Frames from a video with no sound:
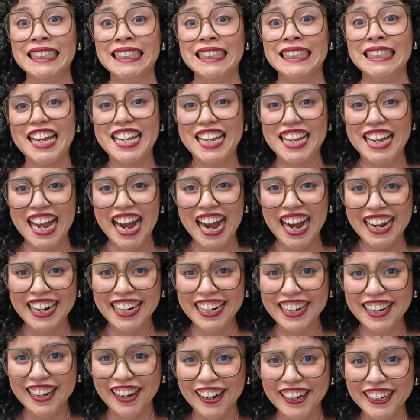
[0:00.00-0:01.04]
it kind
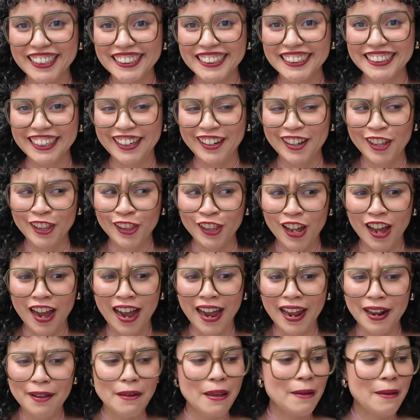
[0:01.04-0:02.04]
of costs a lot,